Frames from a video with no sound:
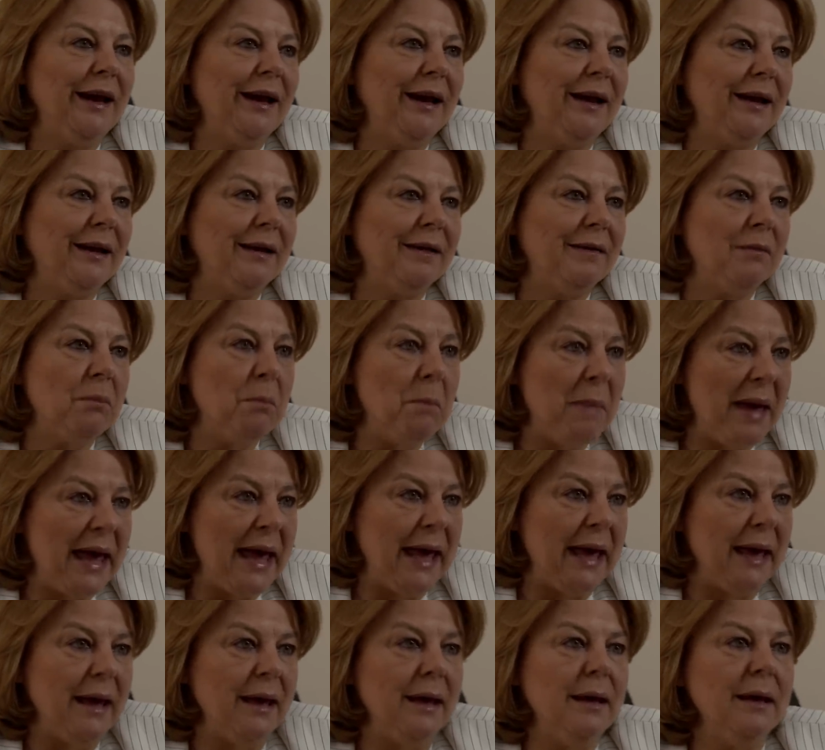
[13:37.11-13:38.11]
and
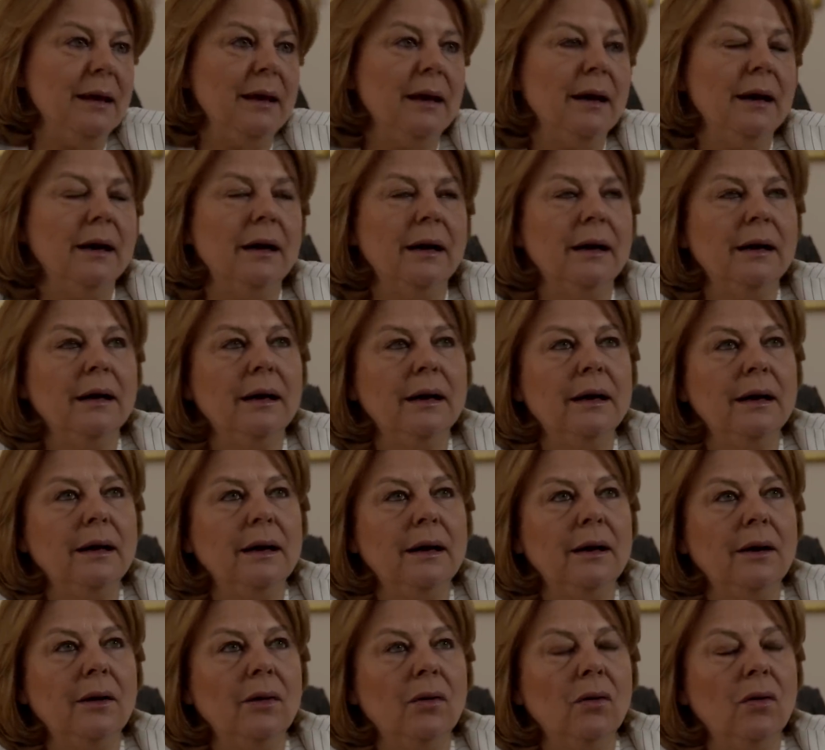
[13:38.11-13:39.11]
May
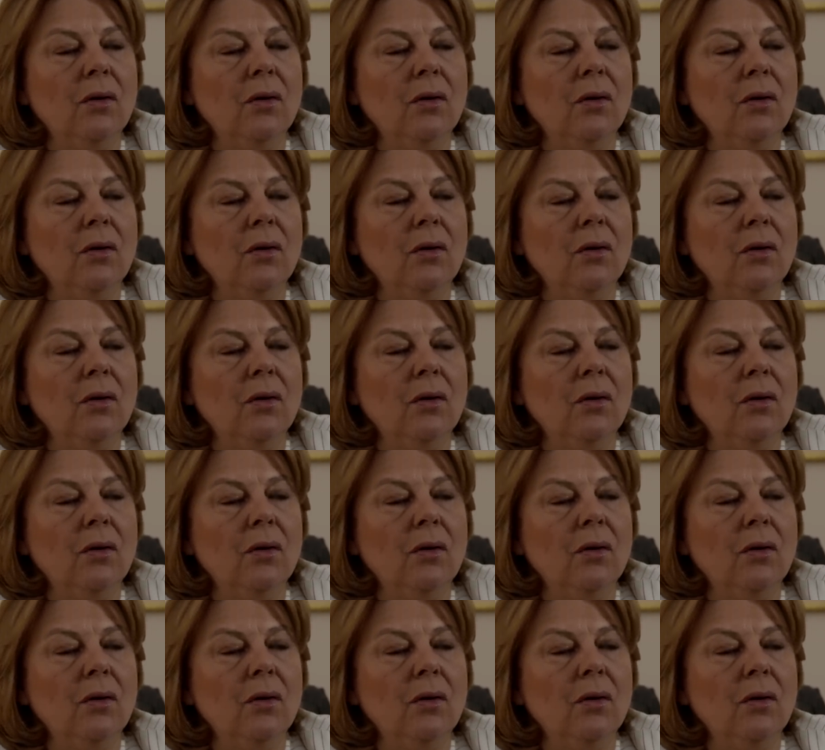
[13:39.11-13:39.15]
uh,